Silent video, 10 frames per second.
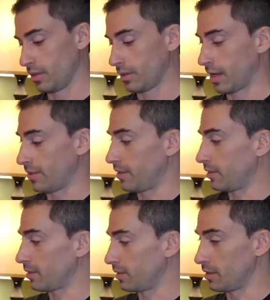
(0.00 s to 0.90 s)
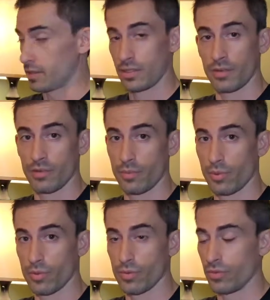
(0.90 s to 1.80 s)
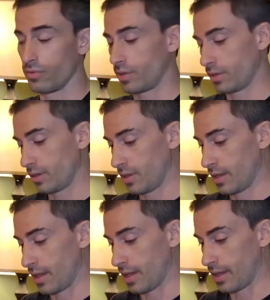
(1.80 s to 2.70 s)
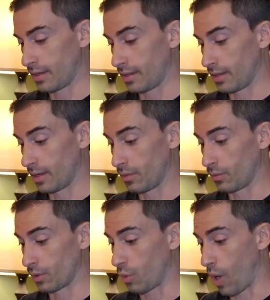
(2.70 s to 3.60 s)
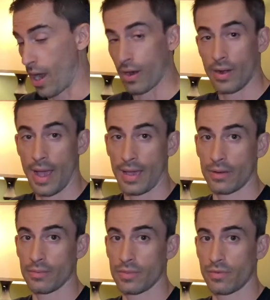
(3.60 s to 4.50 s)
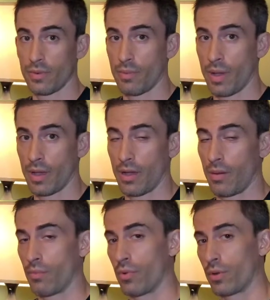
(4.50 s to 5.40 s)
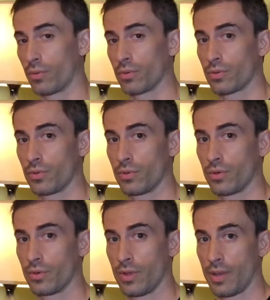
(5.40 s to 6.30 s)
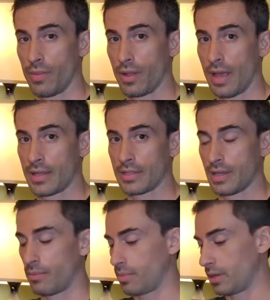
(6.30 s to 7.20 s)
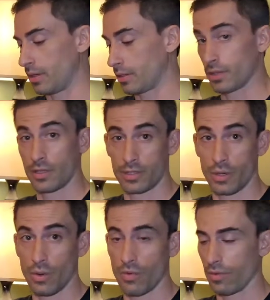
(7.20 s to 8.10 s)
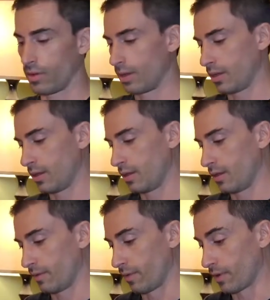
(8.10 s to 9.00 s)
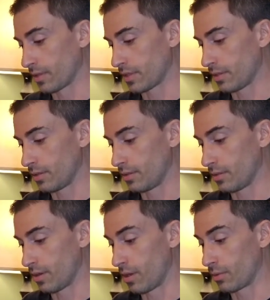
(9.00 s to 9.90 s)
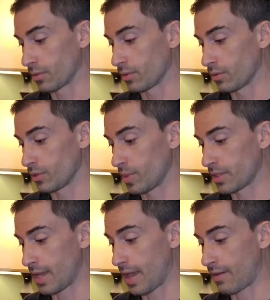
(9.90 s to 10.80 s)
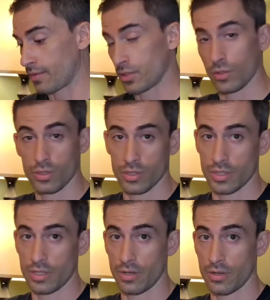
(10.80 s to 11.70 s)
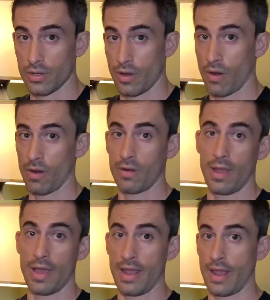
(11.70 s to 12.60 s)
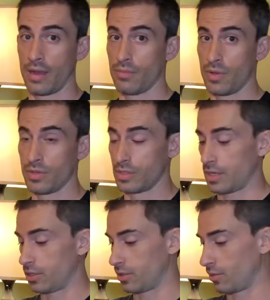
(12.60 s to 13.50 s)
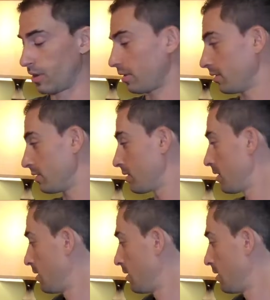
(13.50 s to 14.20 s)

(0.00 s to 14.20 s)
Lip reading: Got this list of approved and required items from my onboarding recruiter at my last DEP meeting, so let's go over it. First, all recruits must have social security card and immunization records.